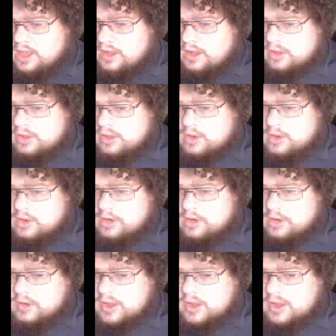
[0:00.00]
Laura,
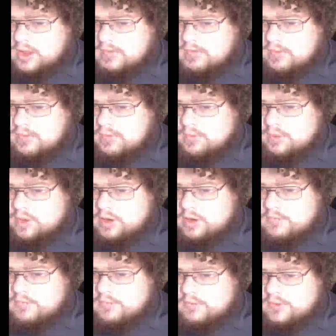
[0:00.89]
you have a
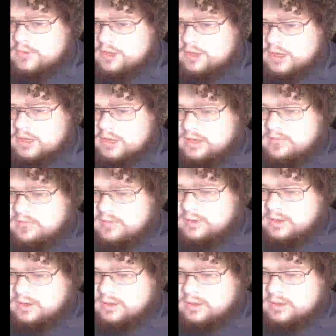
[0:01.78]
wonderful
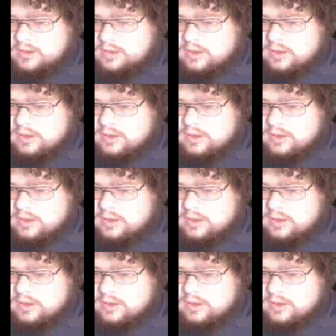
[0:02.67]
evening.